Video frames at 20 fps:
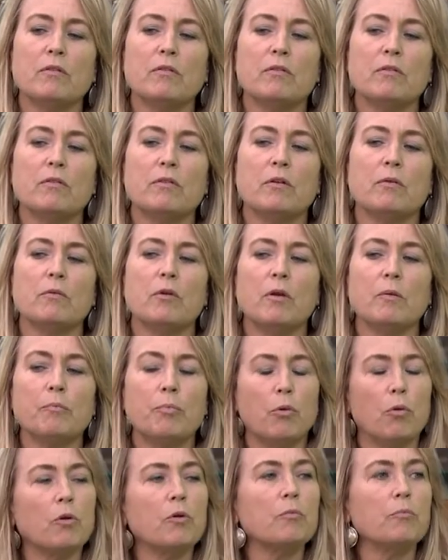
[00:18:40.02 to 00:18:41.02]
the
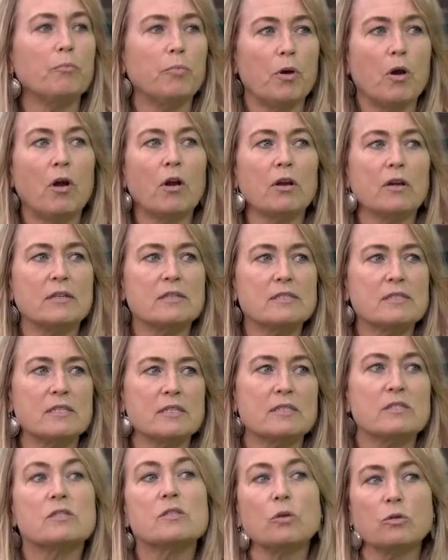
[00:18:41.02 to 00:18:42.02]
important part is
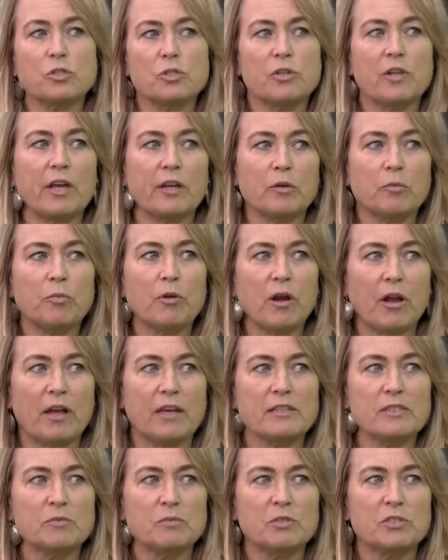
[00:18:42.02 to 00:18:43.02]
this social
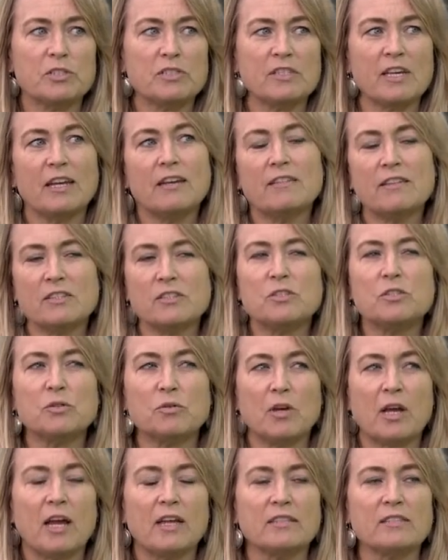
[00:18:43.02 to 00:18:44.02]
enterprise, which is kind of this new
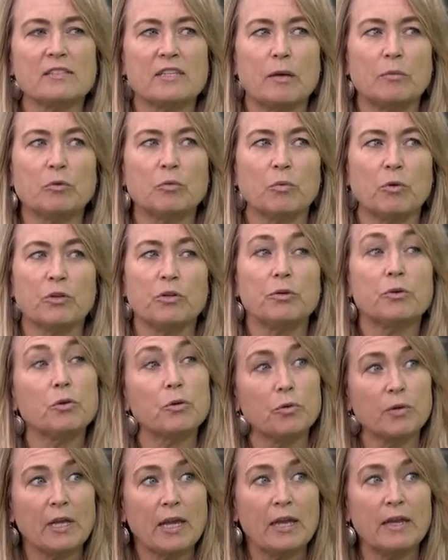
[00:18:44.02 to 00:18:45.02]
concept where you
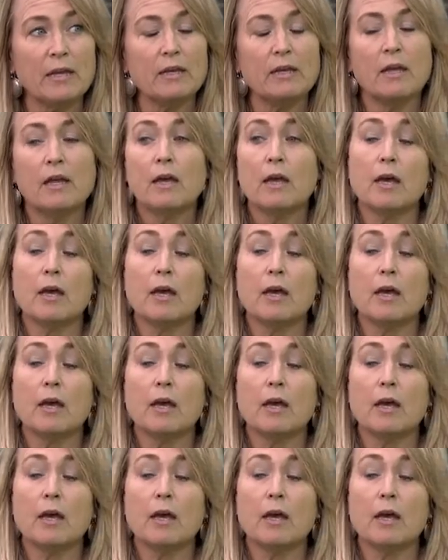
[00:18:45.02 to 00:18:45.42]
create